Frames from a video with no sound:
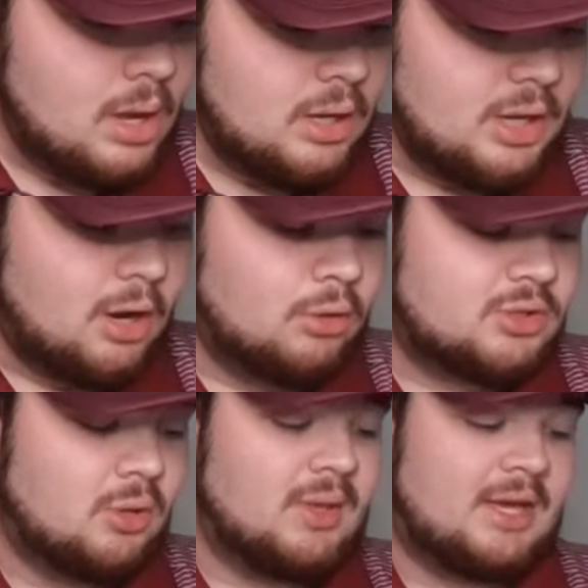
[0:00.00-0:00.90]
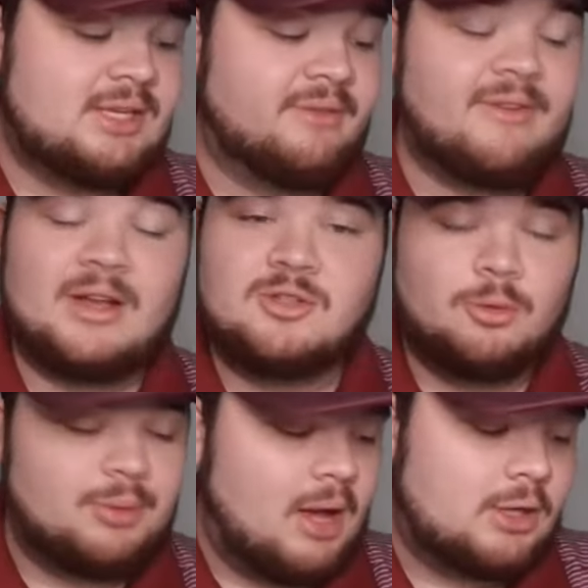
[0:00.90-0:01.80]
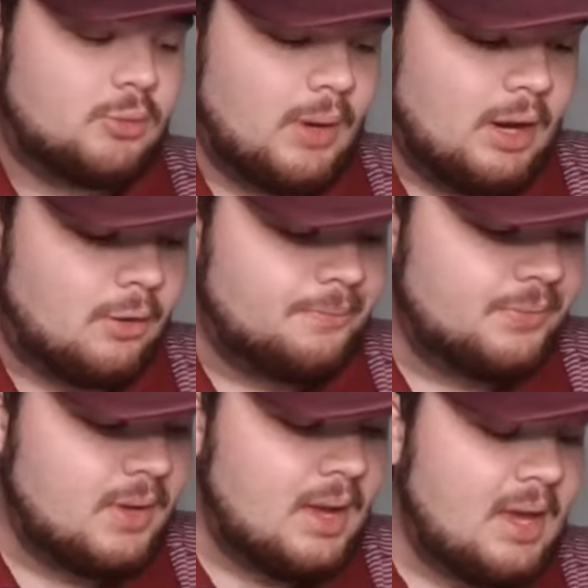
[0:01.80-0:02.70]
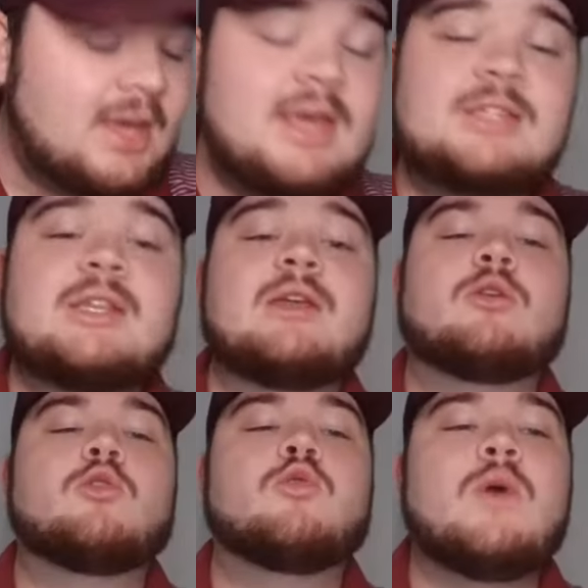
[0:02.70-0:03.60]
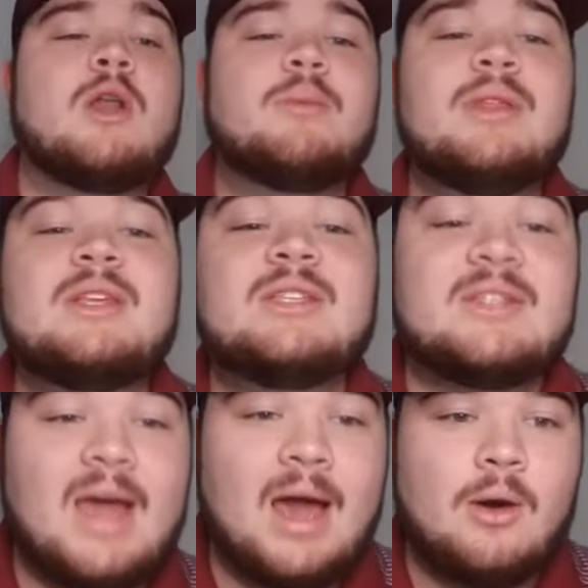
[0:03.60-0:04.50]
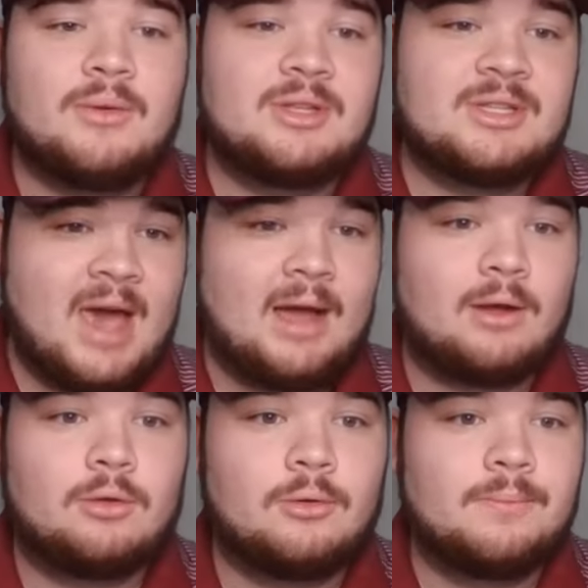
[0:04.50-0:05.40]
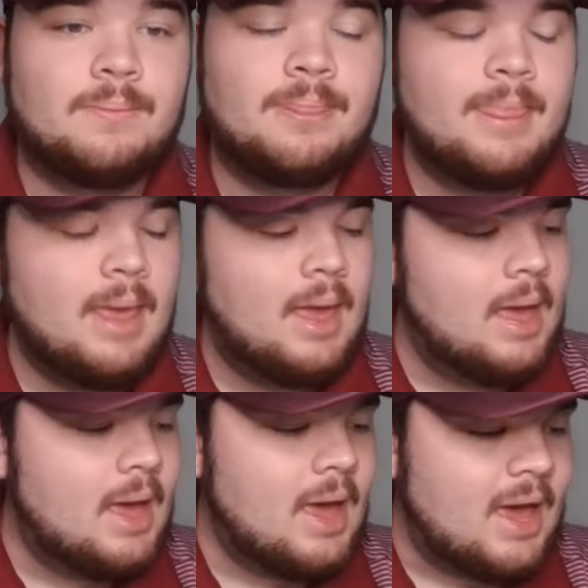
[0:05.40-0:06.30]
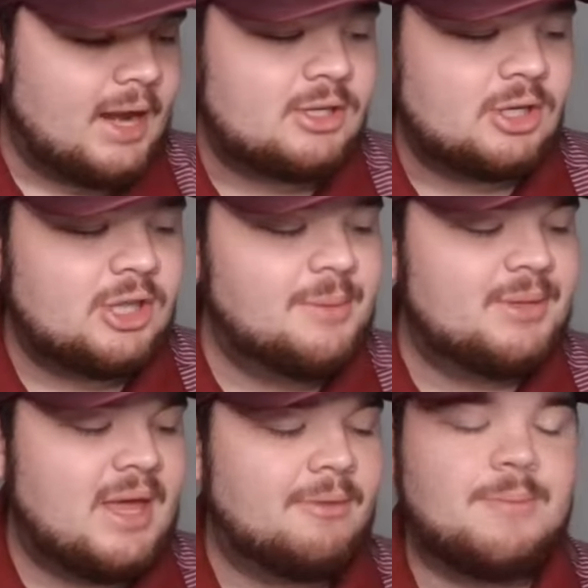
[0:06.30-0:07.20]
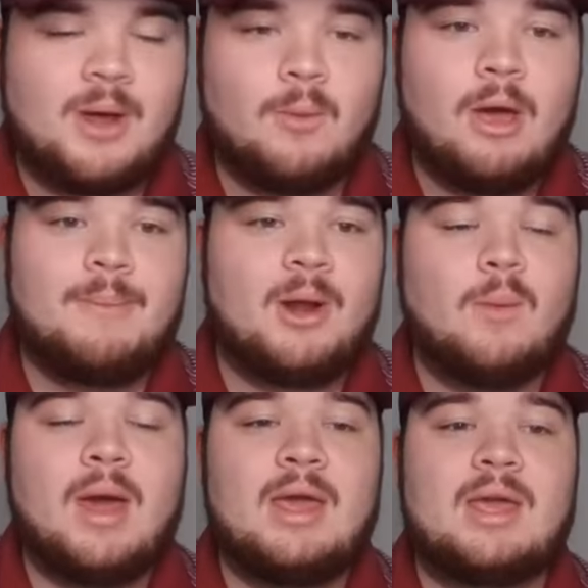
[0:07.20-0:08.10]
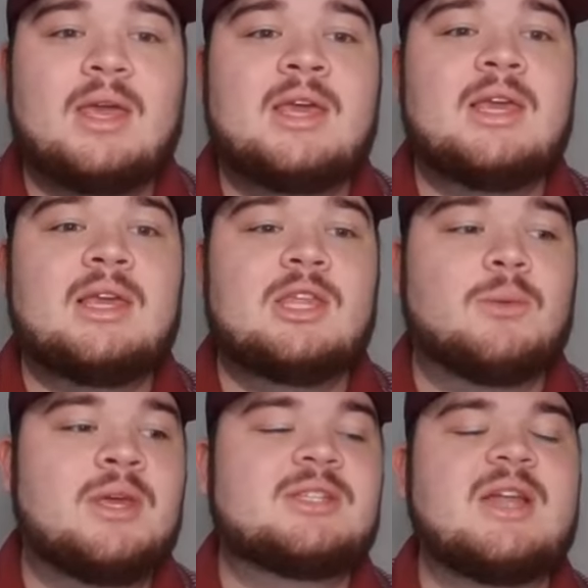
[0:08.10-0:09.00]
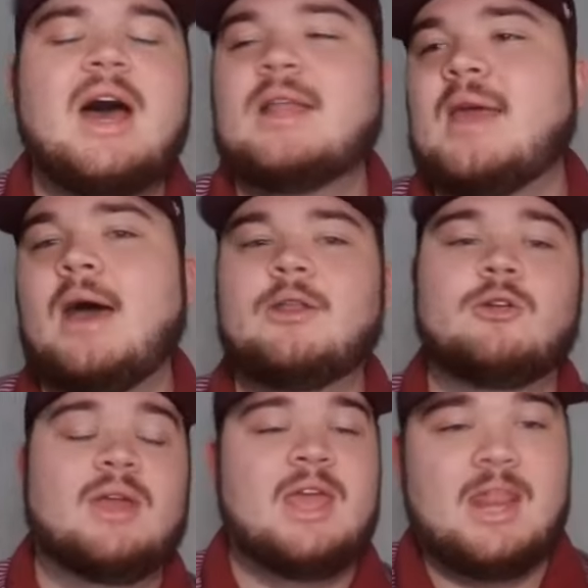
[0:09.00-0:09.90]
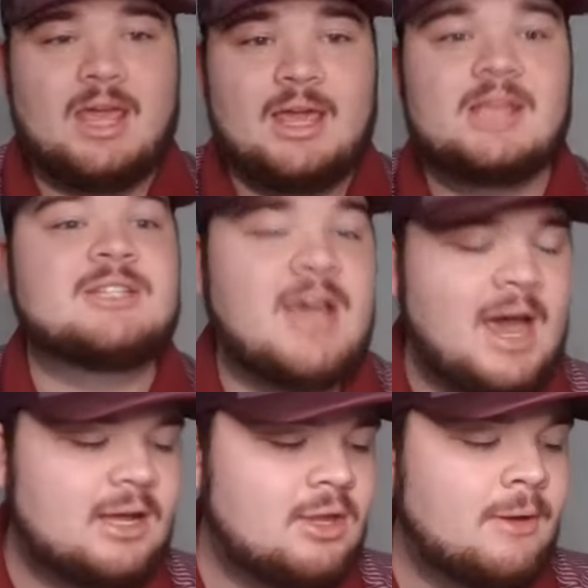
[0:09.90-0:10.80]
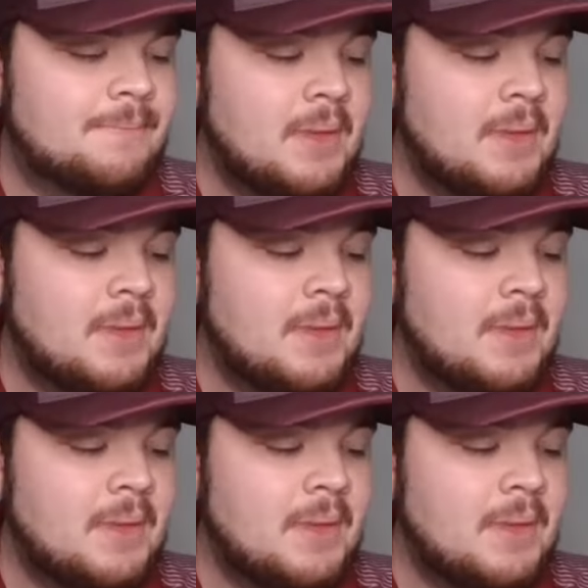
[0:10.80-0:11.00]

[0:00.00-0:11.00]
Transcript: you know, so like I said, fights through blocks well. He's an incredibly sound tackler. And I talked a little bit that with Pettaway. Pettaway, he, you know, he's not out here hitting; he's tackling.